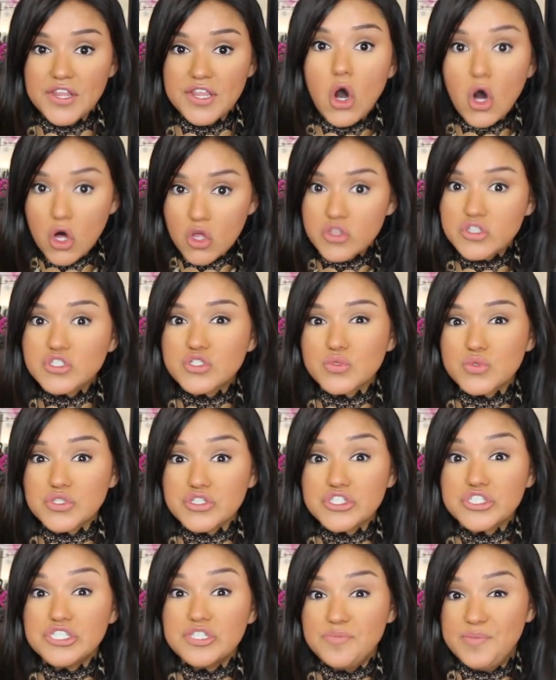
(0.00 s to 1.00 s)
all the
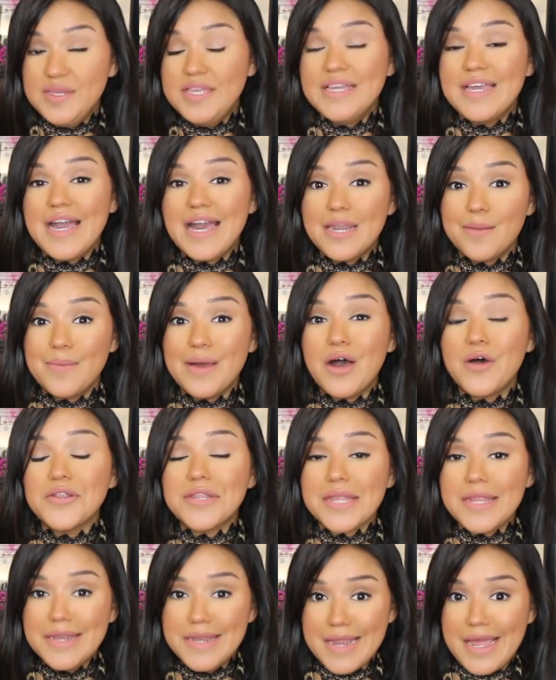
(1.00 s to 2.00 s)
stores should be at
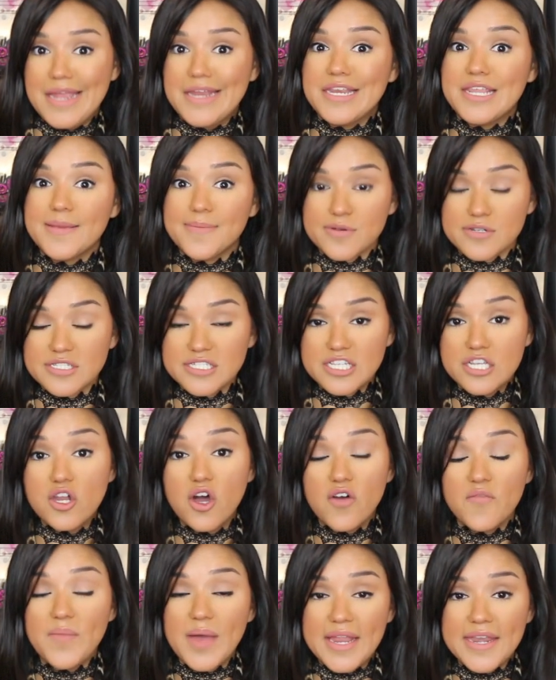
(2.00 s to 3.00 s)
about 90%
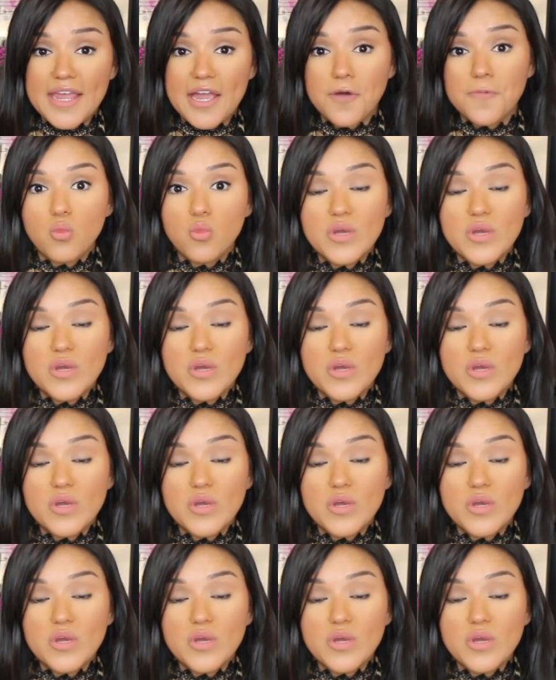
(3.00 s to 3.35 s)
off by now.